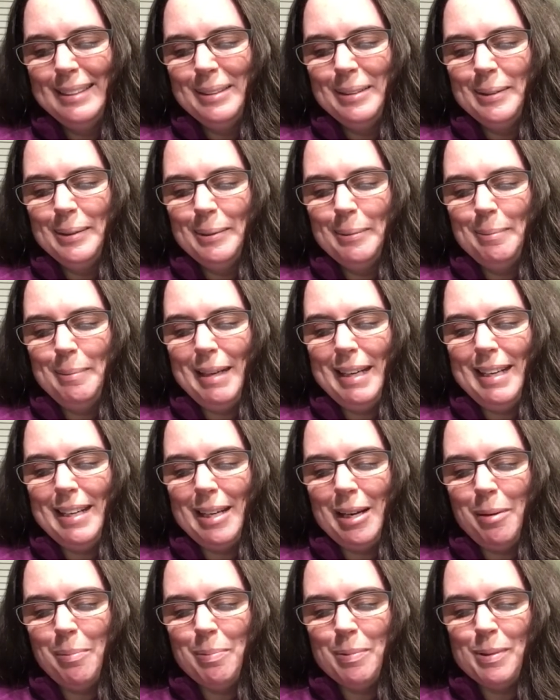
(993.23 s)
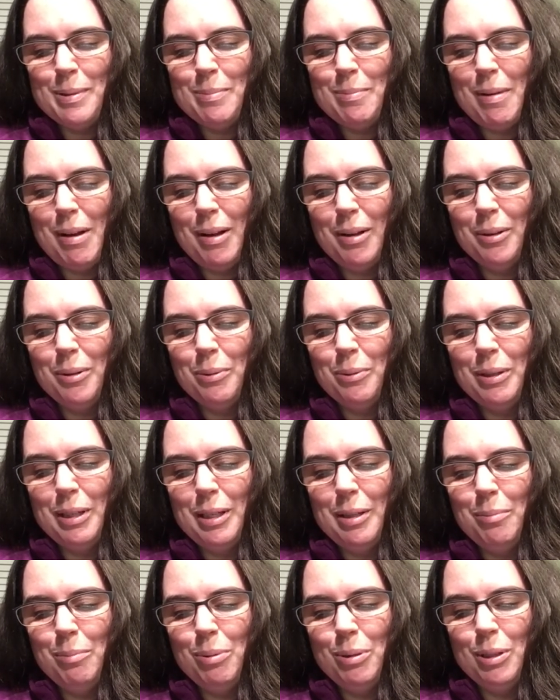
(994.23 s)
Or make up a smaller one
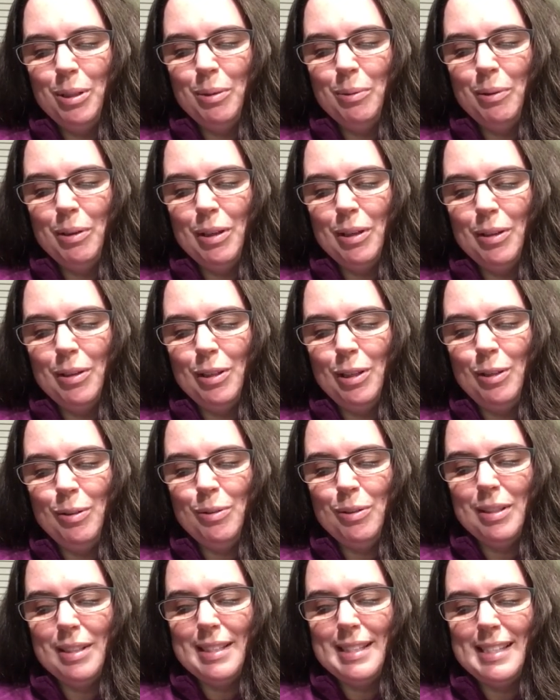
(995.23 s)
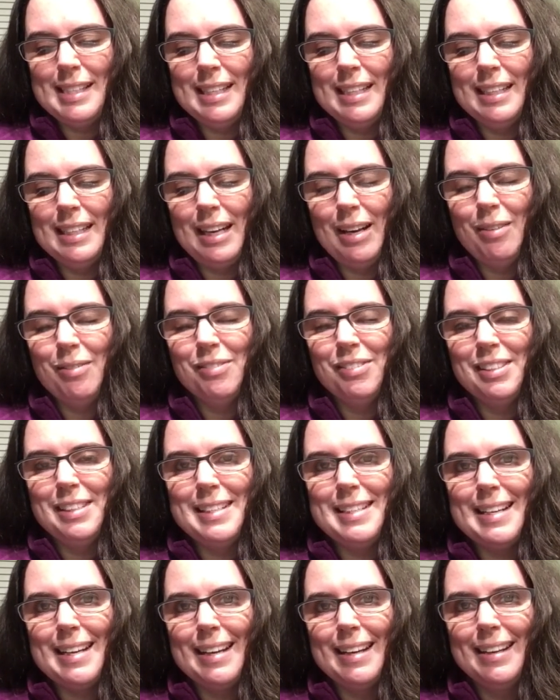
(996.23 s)
and put it where you can see it every
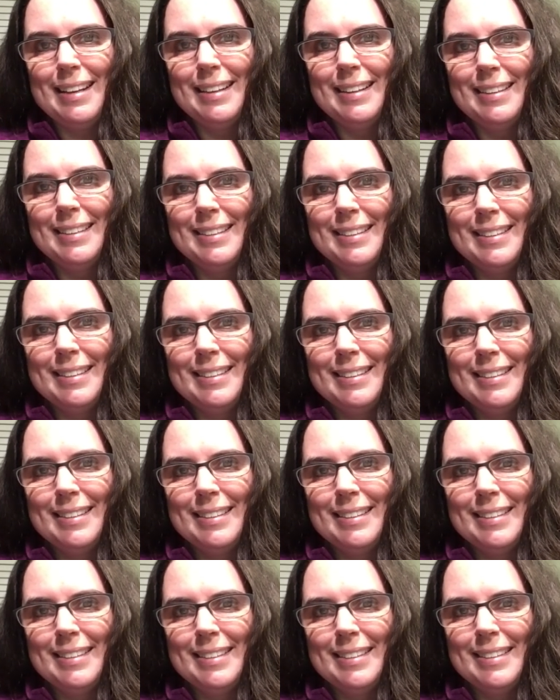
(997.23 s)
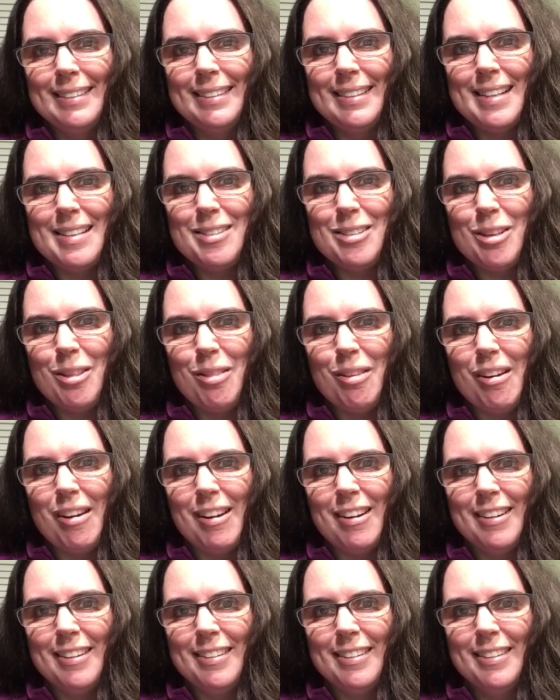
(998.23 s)
day. That's a
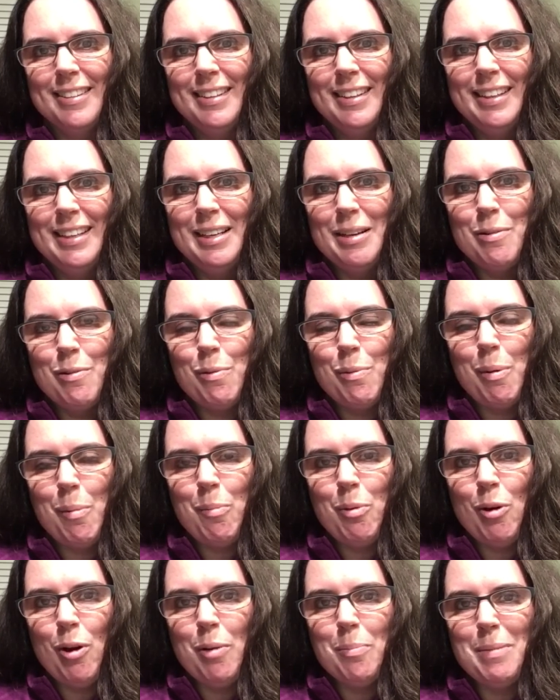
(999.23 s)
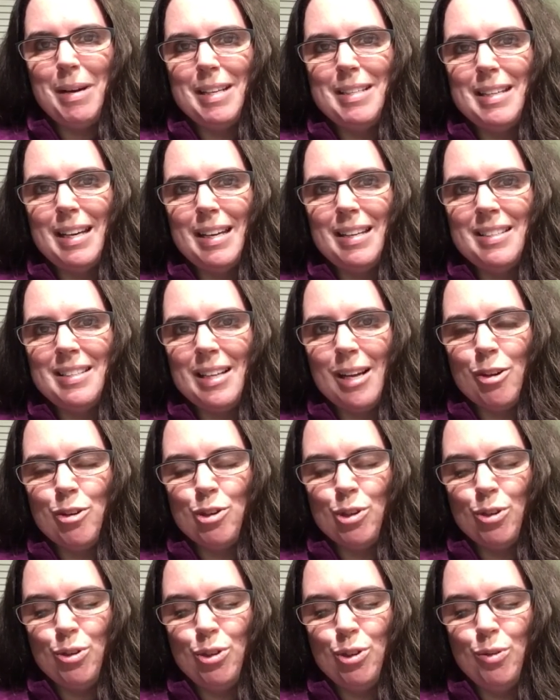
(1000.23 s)
thought. Remember on my desk I
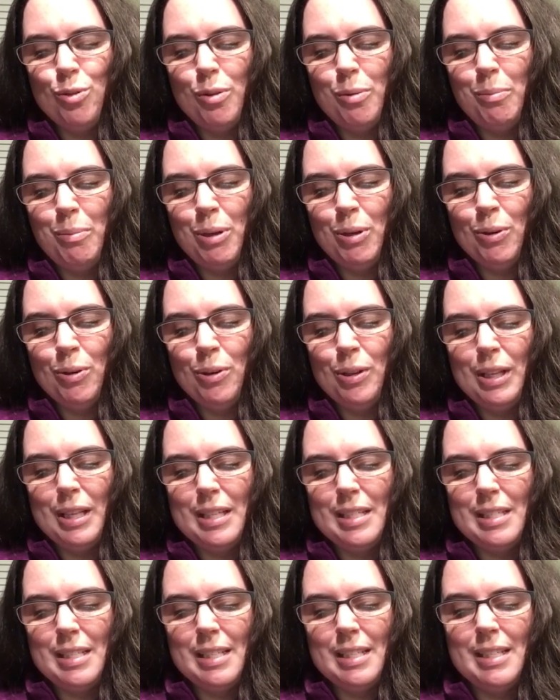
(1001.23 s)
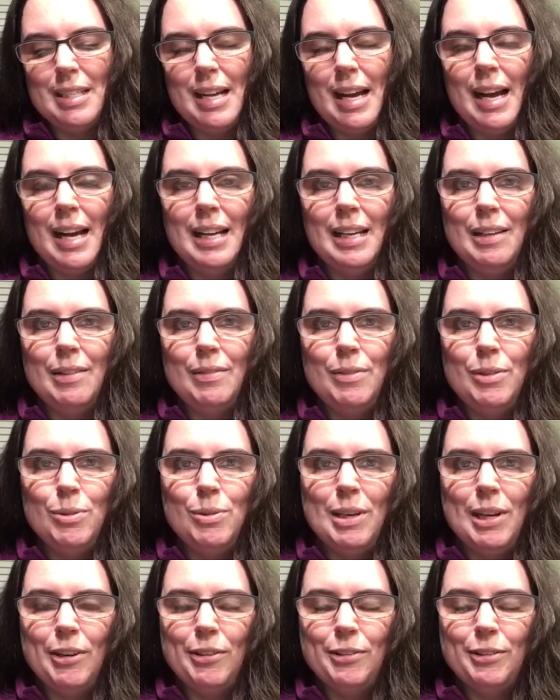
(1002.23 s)
showed you the mirror that said, "I love you,
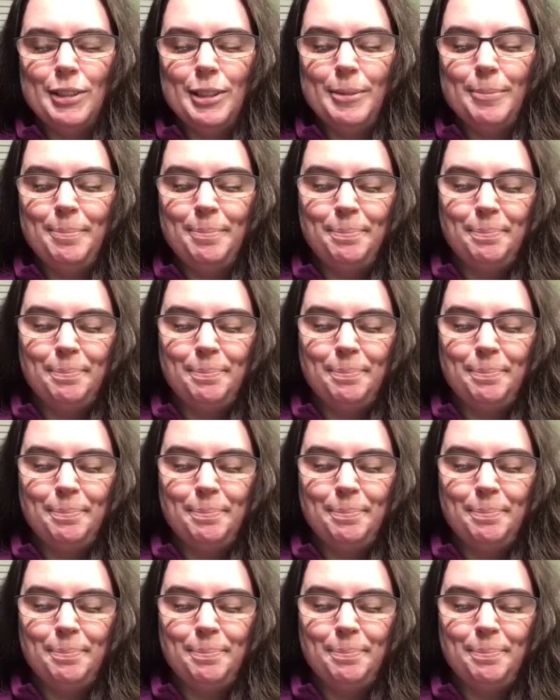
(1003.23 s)
Carolyn"?